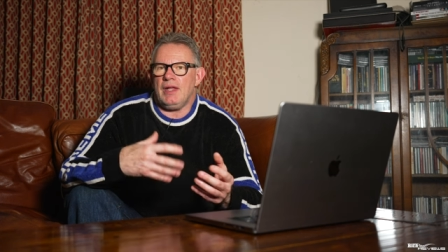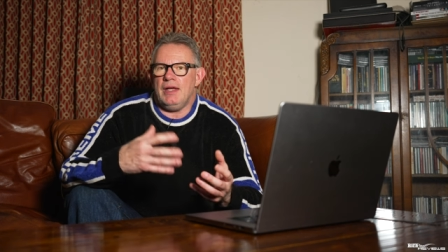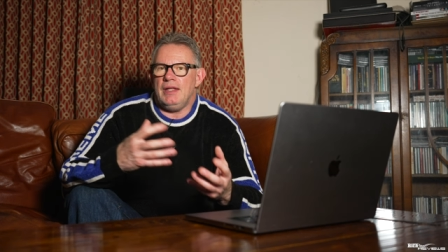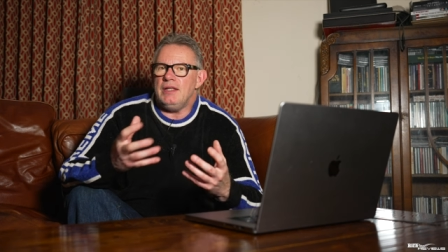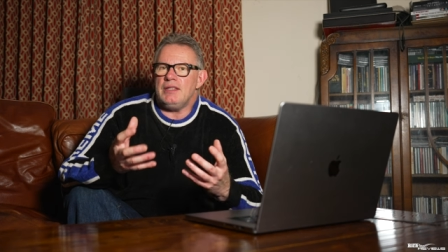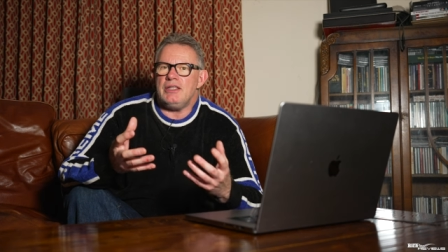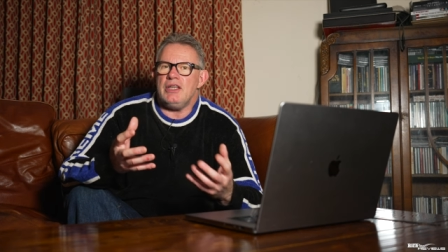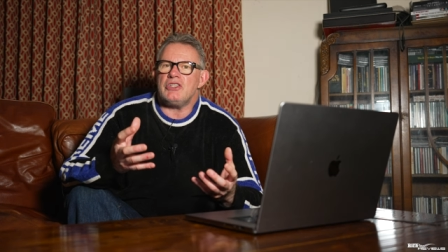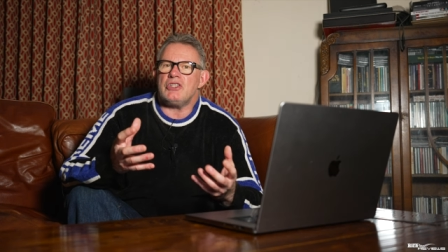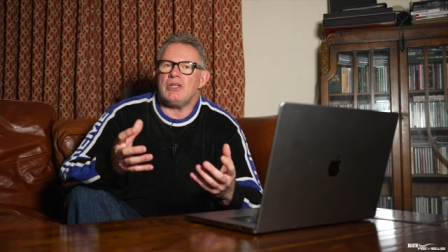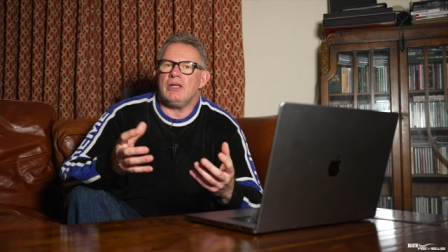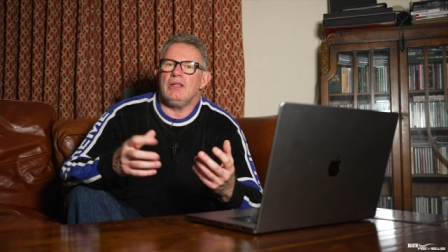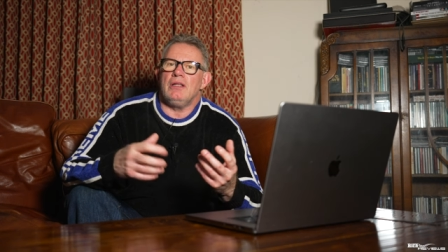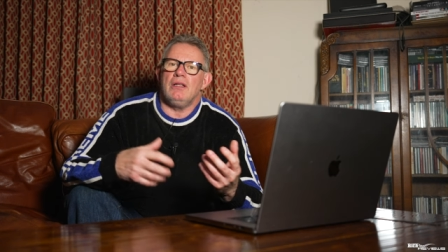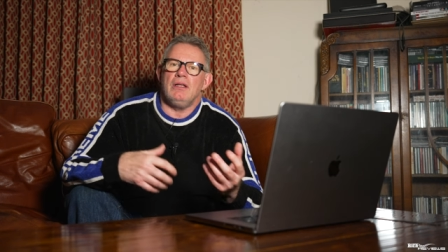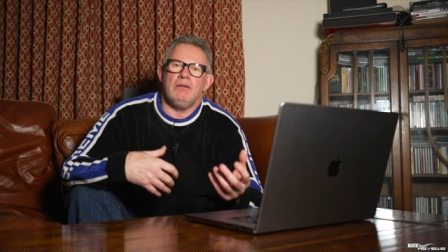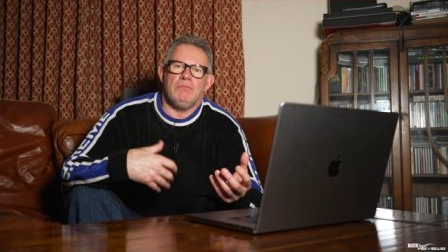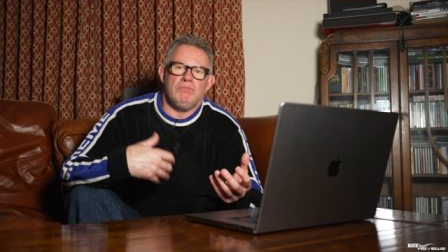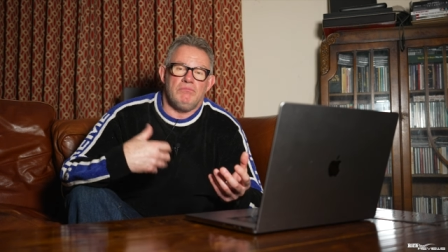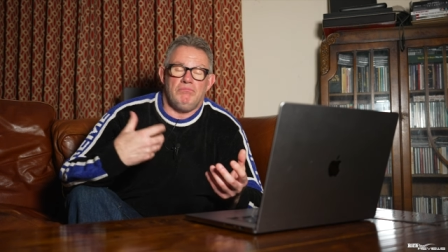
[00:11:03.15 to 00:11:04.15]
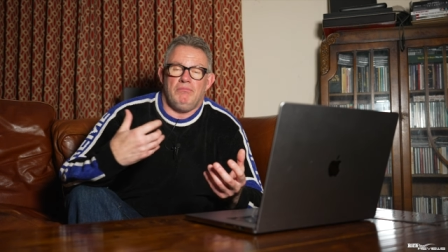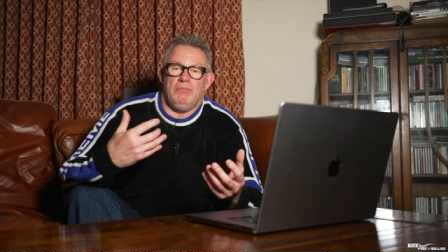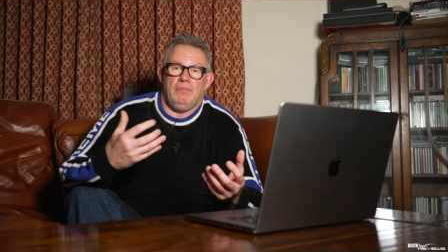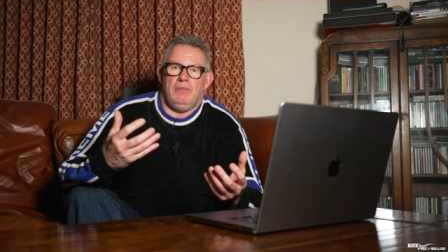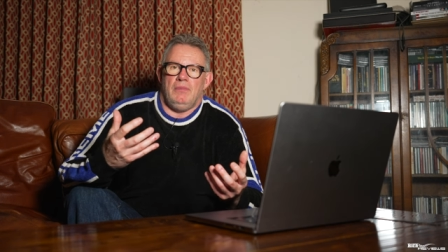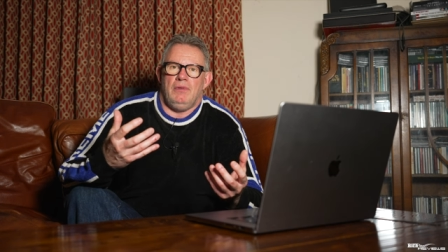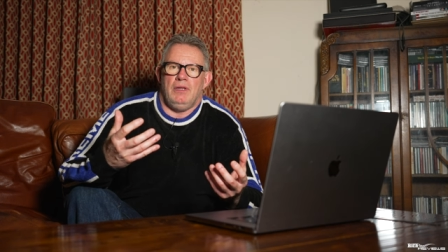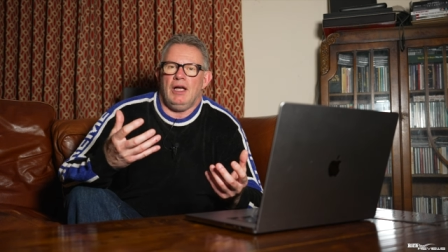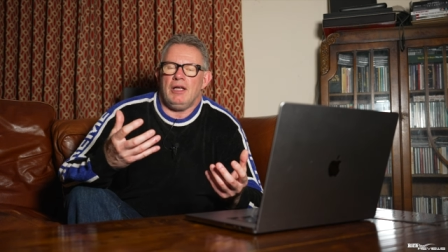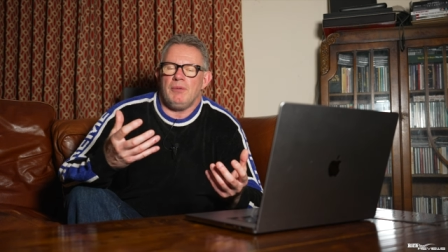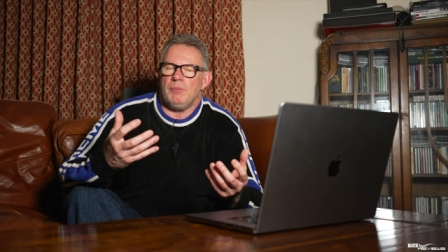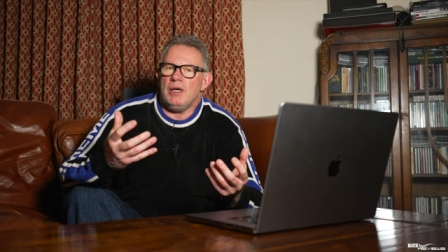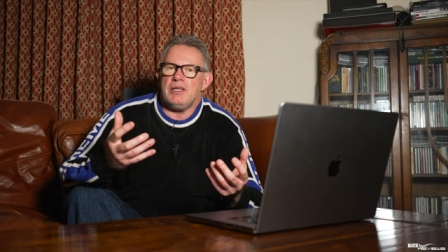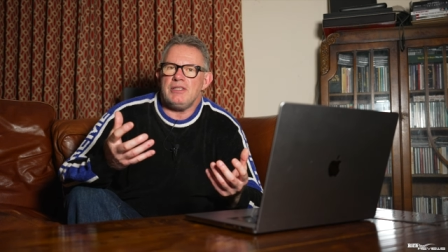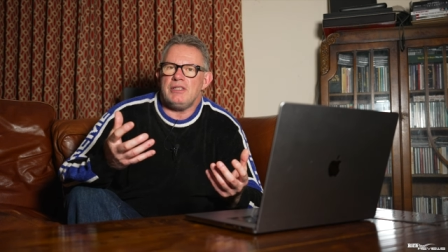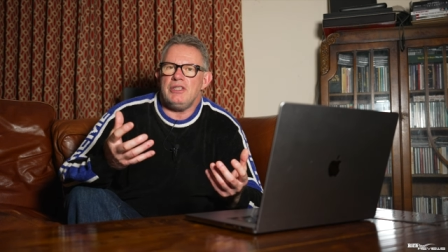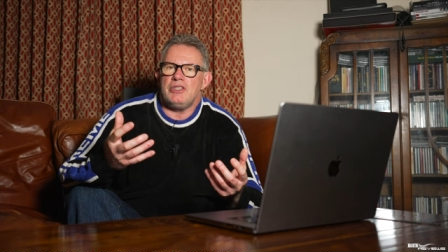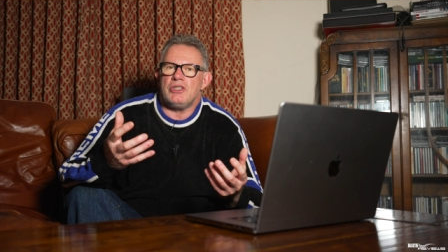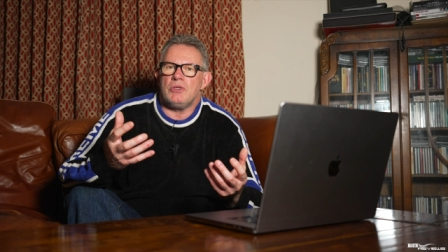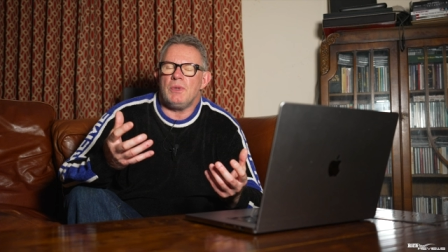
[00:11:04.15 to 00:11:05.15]
In addition, like my
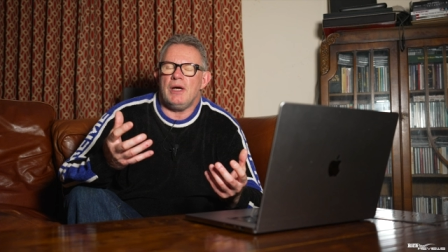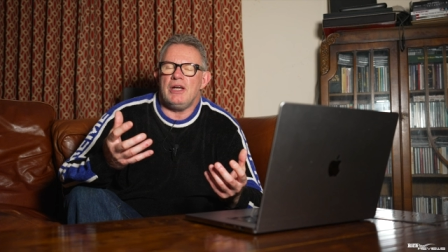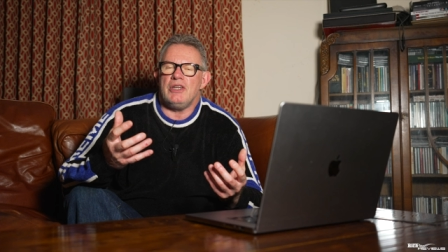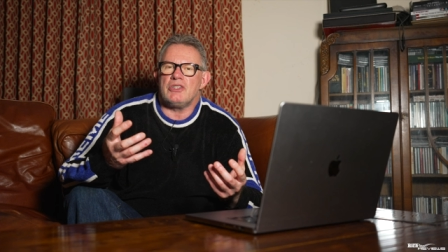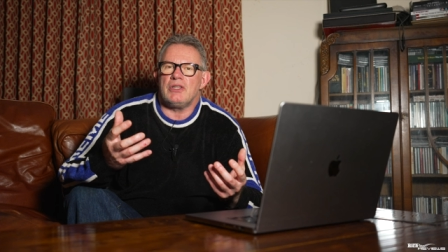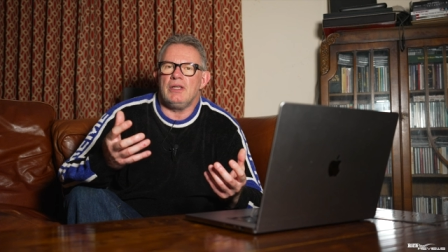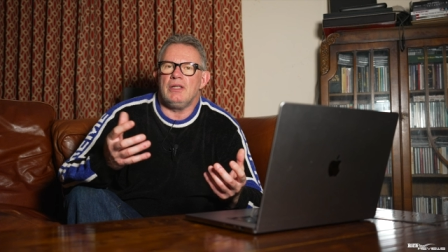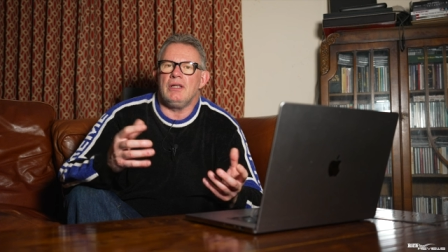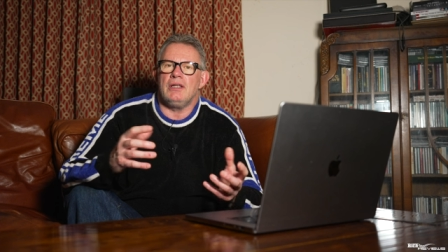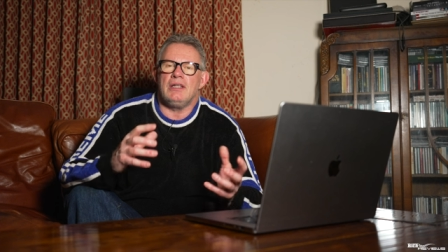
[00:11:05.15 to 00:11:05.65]
situation,